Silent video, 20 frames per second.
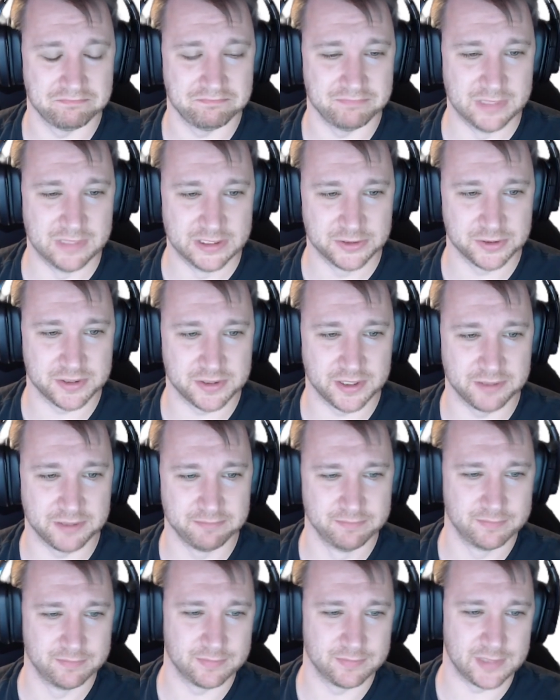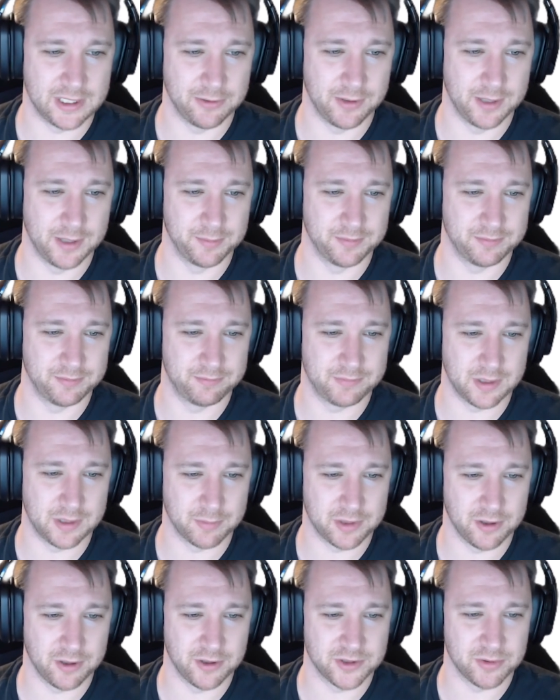Interesting. I'm
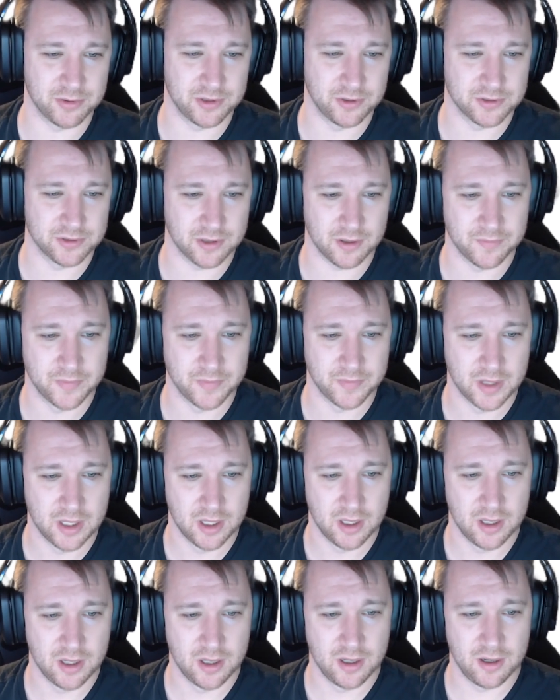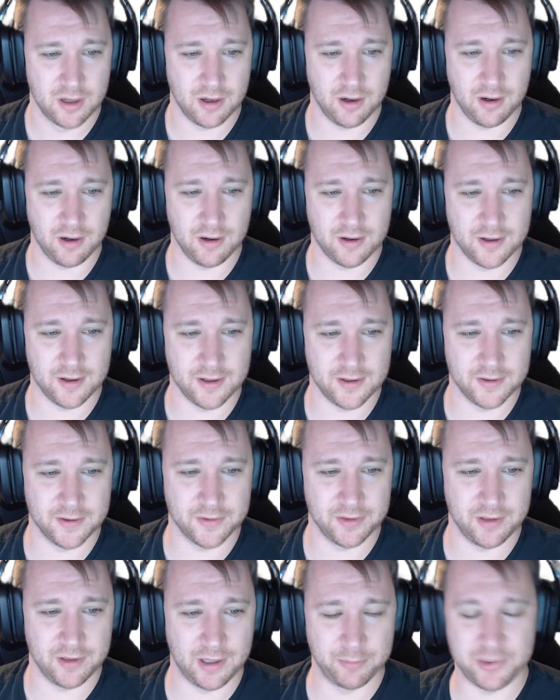curious what those are.
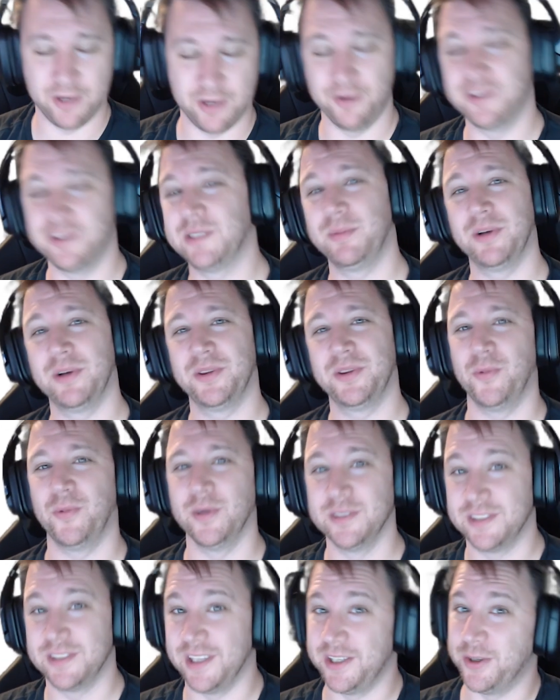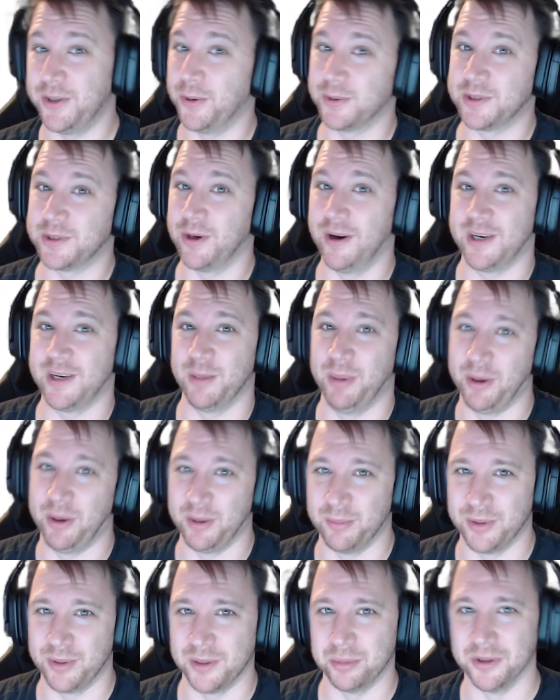I'm curious about the ones they don't talk about
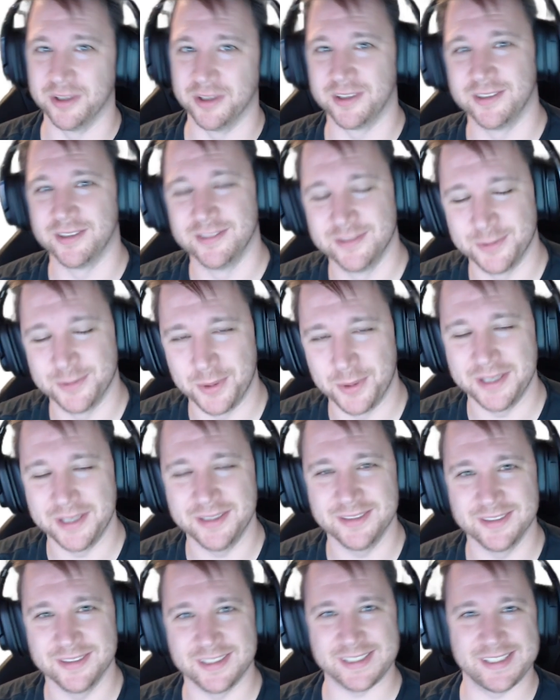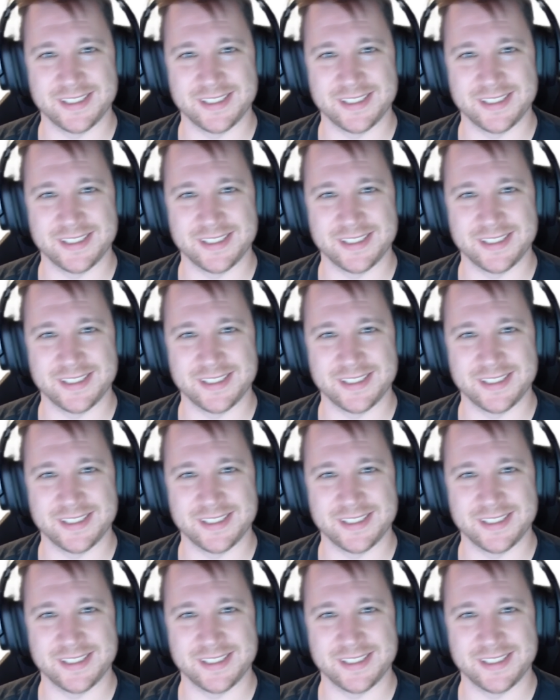in public, right?